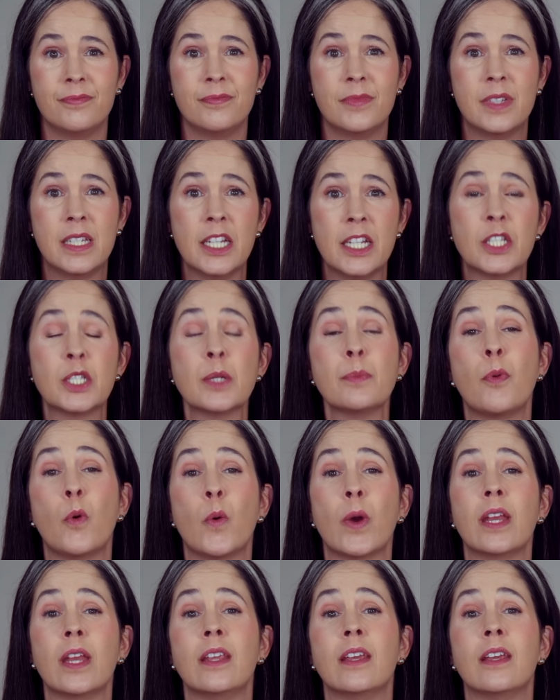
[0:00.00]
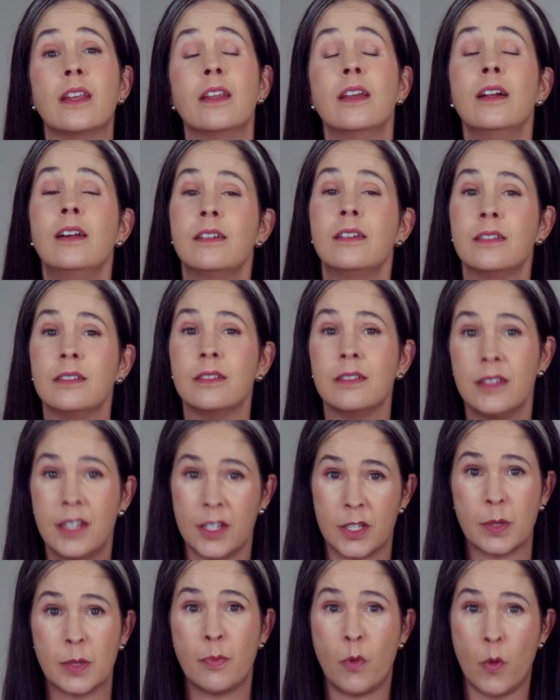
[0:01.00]
Disappointed,
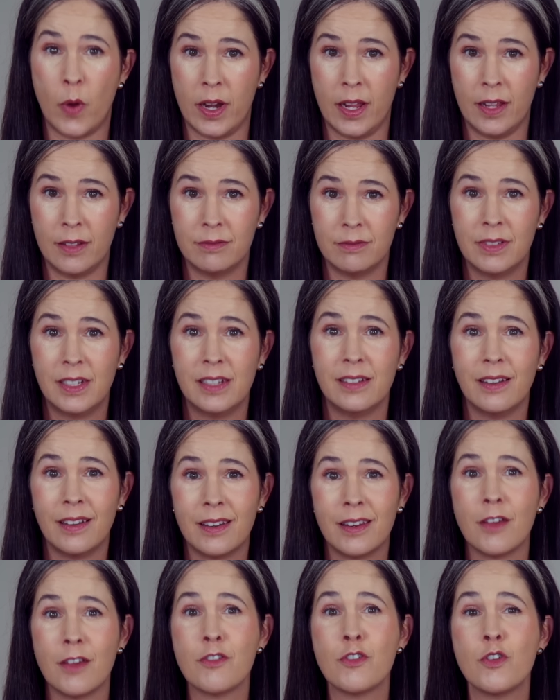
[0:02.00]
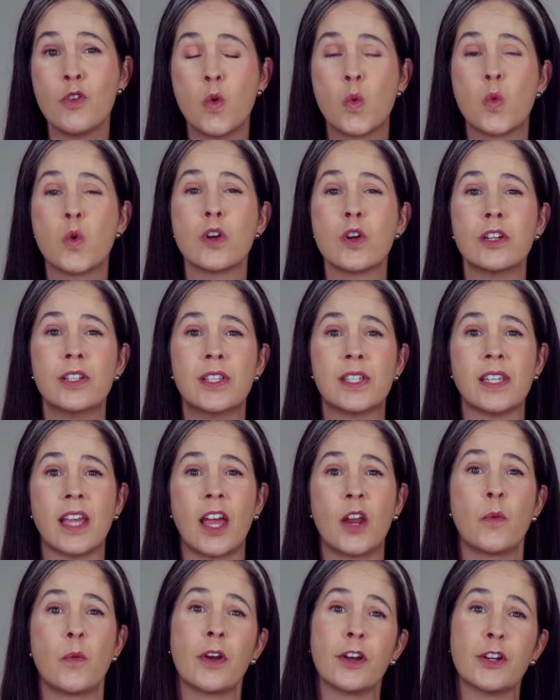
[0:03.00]
disappointing. Another word
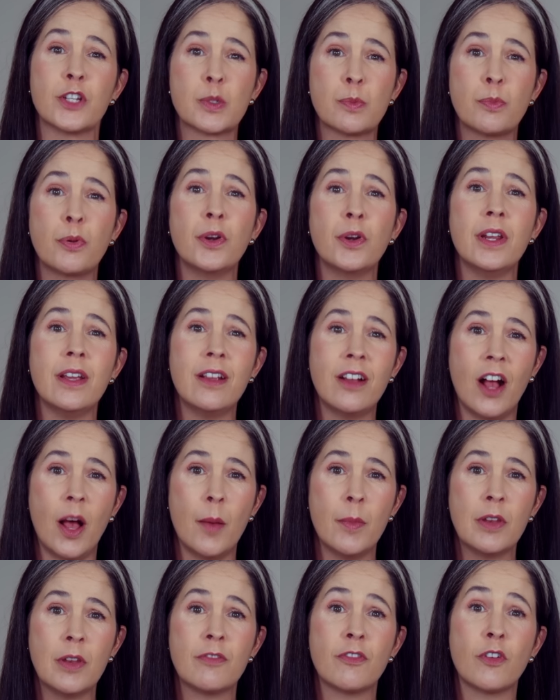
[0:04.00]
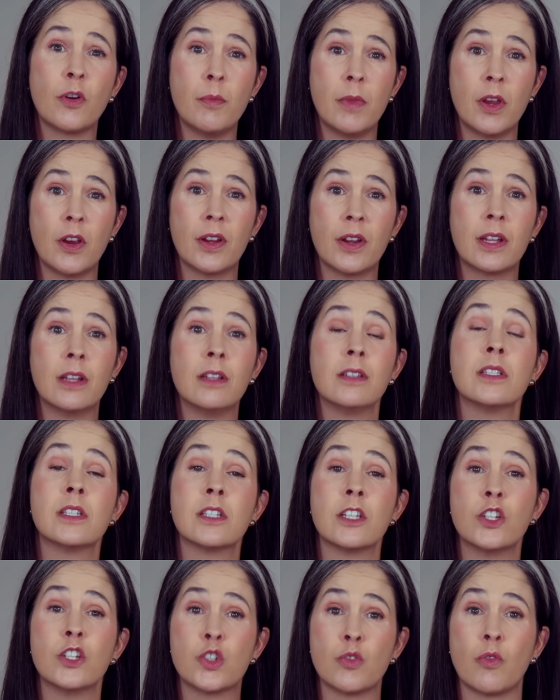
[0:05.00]
set where it's pretty common for Americans
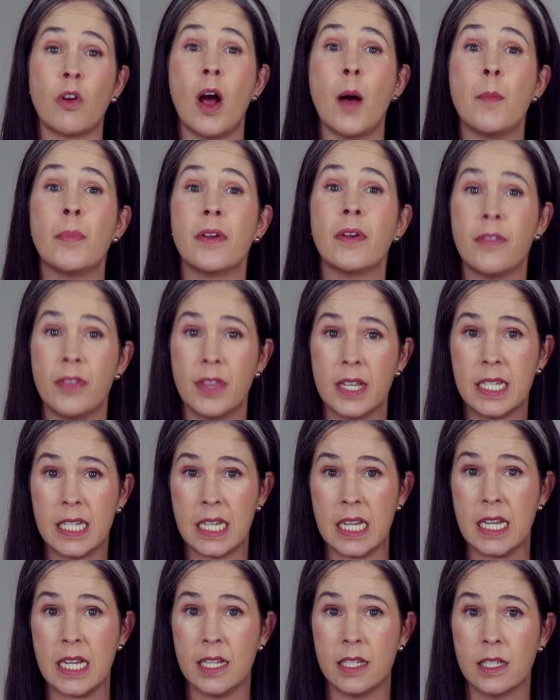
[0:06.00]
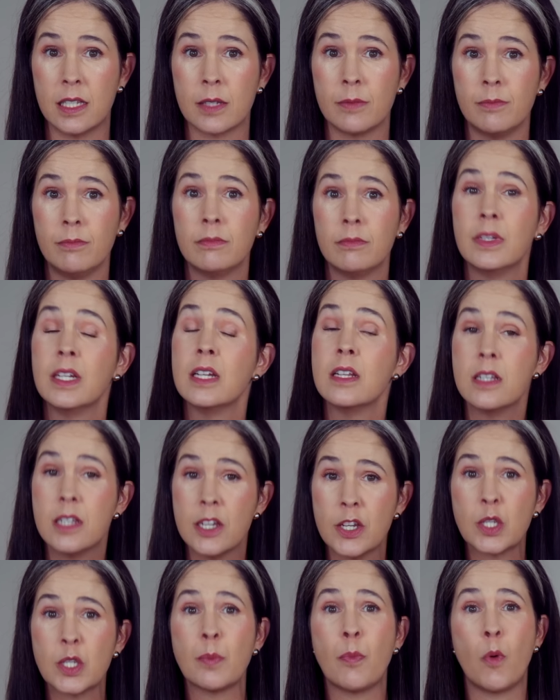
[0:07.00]
to drop the T's.
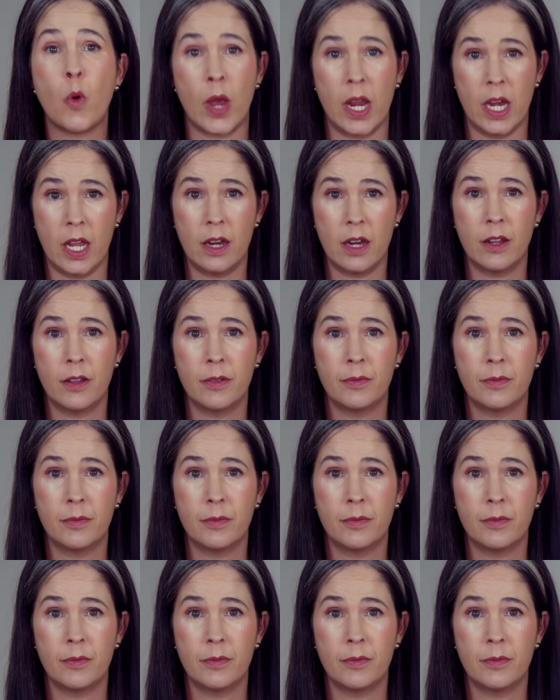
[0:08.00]
Disappointed.